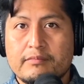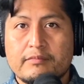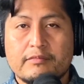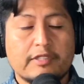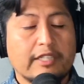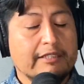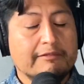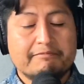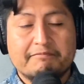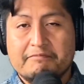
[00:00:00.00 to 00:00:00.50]

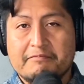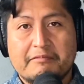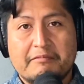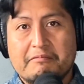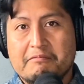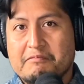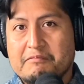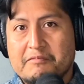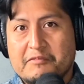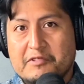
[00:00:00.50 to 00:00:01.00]
Like,
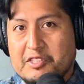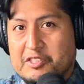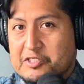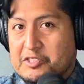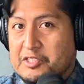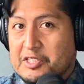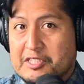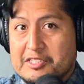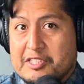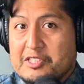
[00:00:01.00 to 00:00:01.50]

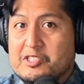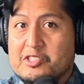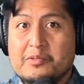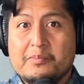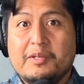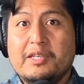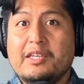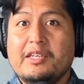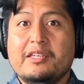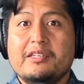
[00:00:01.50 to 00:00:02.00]
it doesn't to
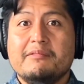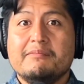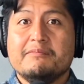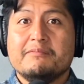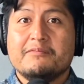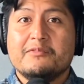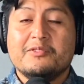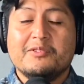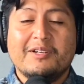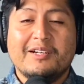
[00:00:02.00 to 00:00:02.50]
me,
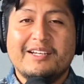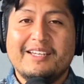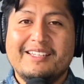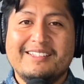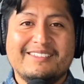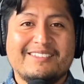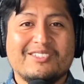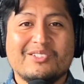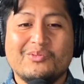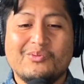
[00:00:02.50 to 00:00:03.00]

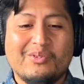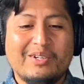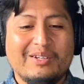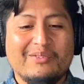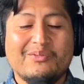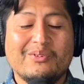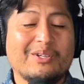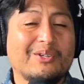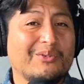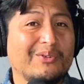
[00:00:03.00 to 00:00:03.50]
right? So what
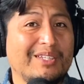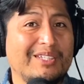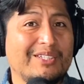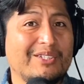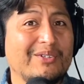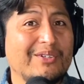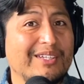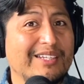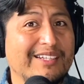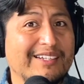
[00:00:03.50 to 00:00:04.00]
are we
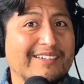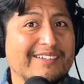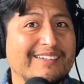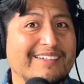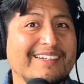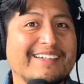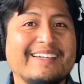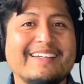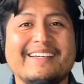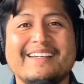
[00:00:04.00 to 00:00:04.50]
doing here?
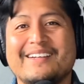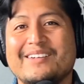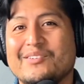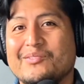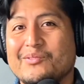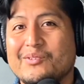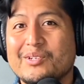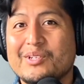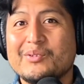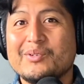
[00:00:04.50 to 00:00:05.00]

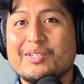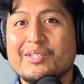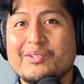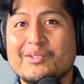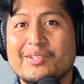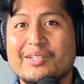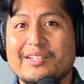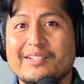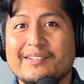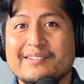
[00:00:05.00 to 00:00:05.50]
What are we
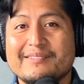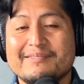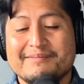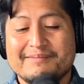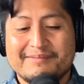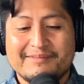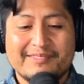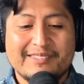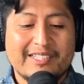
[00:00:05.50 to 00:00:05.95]
doing here?